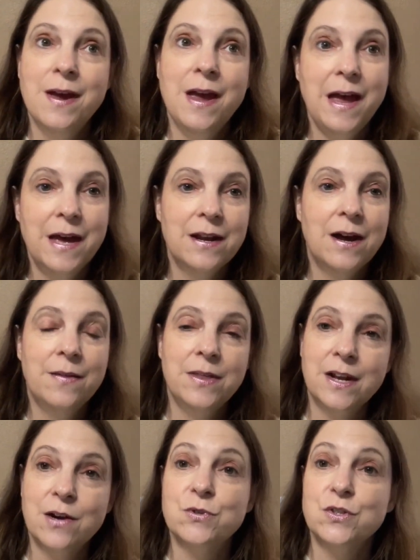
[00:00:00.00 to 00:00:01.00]
And
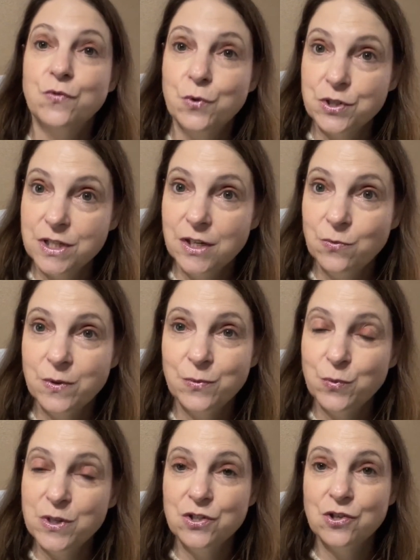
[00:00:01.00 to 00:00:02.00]
then I was 14 when
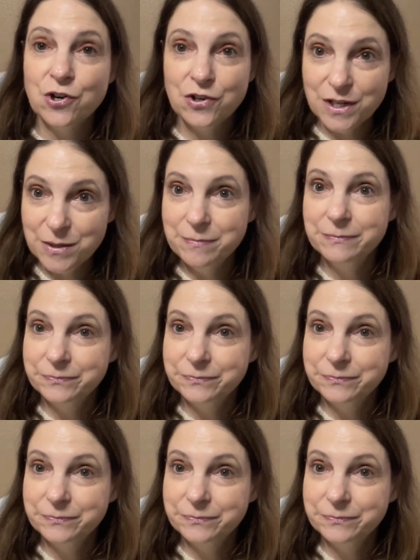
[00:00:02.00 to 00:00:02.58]
we started,